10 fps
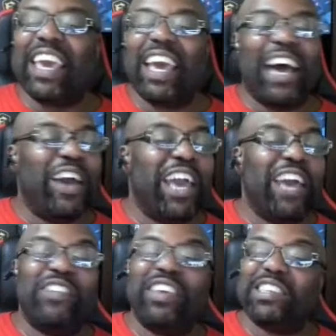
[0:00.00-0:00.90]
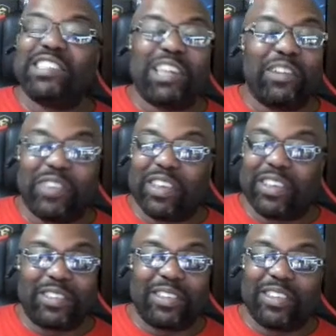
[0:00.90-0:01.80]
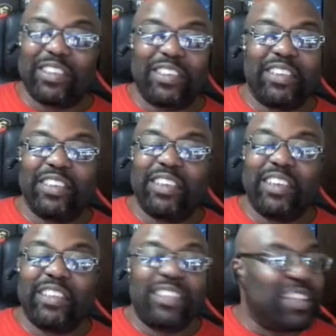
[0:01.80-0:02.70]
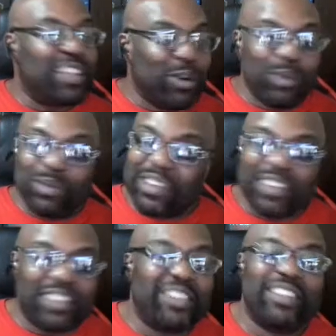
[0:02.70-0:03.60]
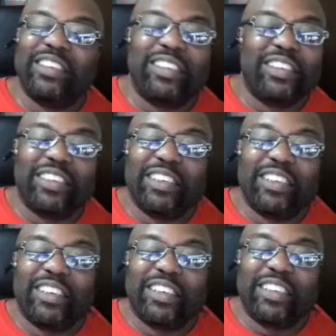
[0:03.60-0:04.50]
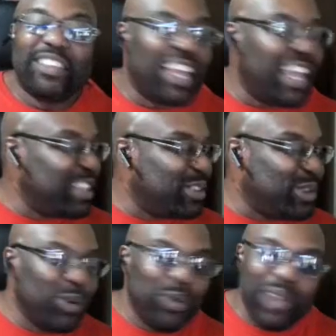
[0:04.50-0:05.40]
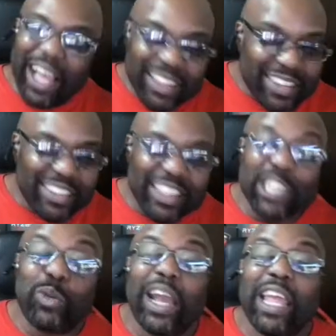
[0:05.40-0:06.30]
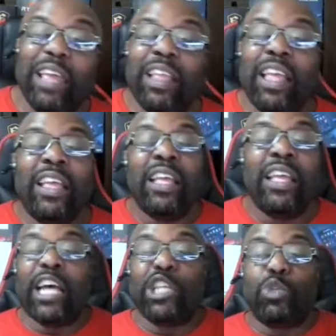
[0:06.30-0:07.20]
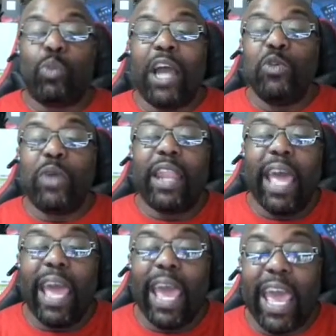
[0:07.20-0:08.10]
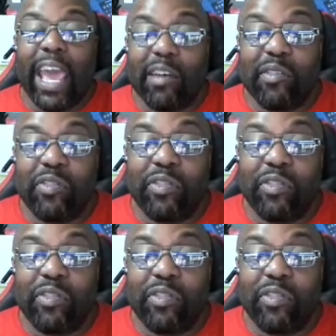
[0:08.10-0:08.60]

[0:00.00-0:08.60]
how heavy your stuff is. They don't. They do not. That's why you can have